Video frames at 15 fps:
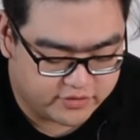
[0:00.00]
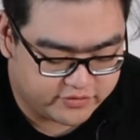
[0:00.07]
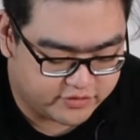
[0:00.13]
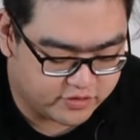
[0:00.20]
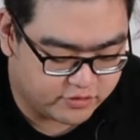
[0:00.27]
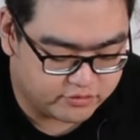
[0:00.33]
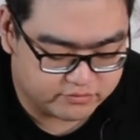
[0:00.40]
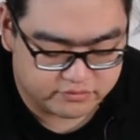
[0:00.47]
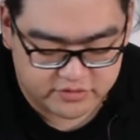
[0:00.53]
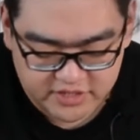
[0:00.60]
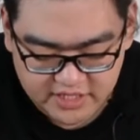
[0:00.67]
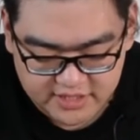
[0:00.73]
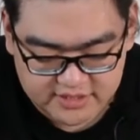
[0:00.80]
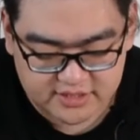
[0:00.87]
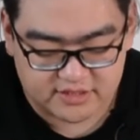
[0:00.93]
So
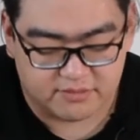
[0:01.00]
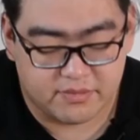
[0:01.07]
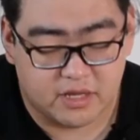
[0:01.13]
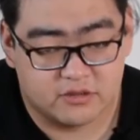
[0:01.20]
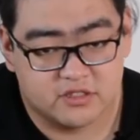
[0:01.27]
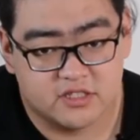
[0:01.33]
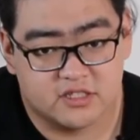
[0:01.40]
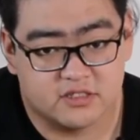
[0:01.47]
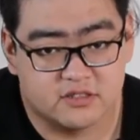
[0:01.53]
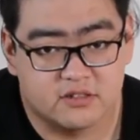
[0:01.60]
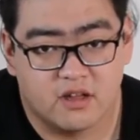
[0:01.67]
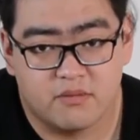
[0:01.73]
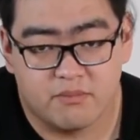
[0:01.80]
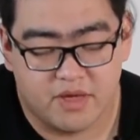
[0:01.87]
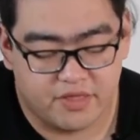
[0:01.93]
yes, the mounting
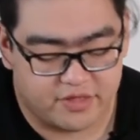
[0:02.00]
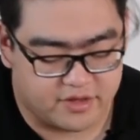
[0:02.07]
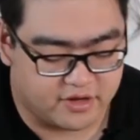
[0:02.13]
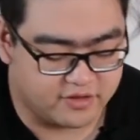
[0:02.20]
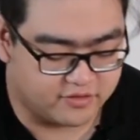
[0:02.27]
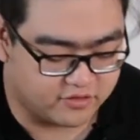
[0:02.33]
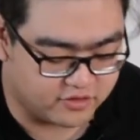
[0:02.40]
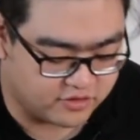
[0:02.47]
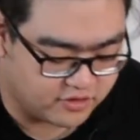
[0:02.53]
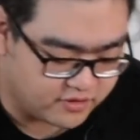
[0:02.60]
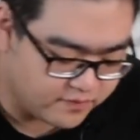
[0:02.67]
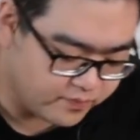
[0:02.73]
method is good.